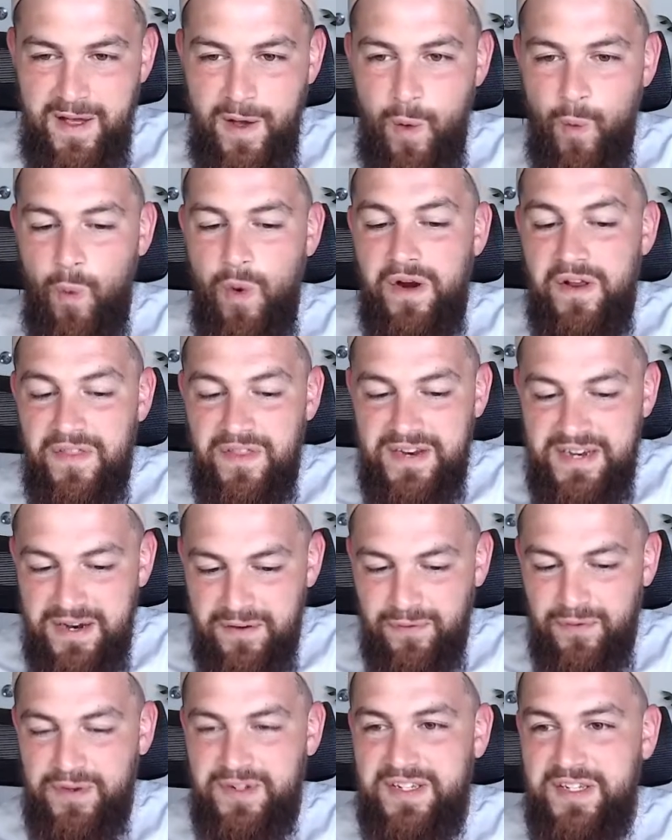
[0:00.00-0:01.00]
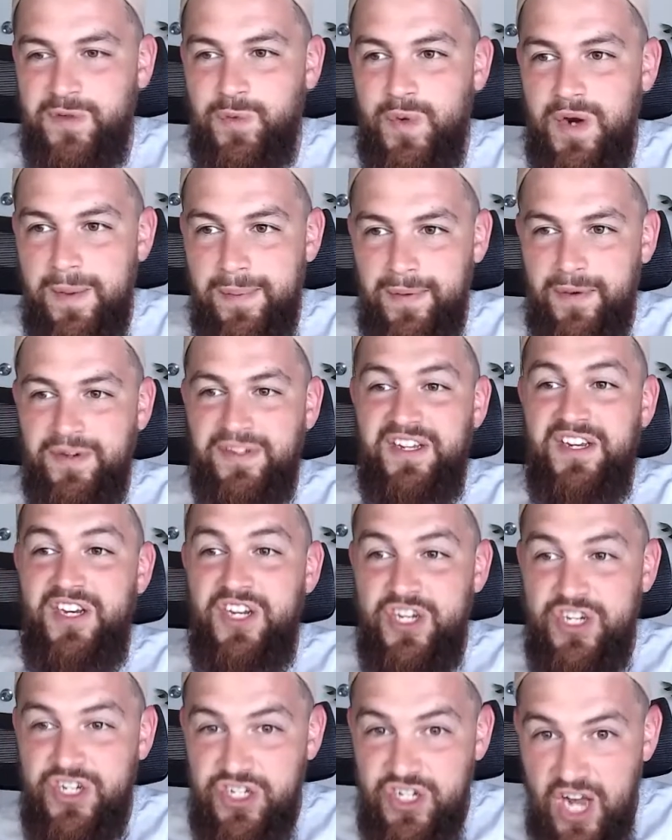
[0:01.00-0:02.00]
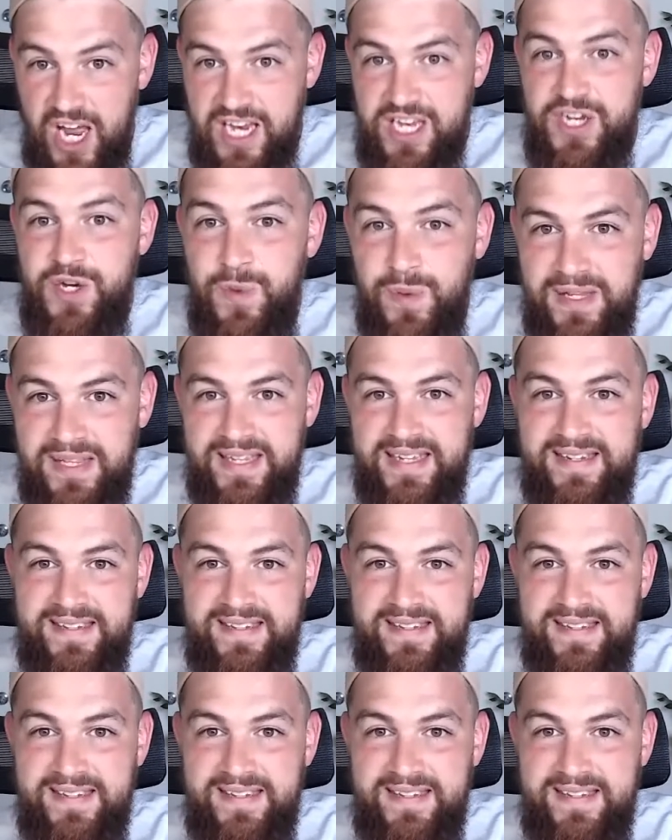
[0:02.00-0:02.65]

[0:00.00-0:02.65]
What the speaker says: What are the differences when a person genuinely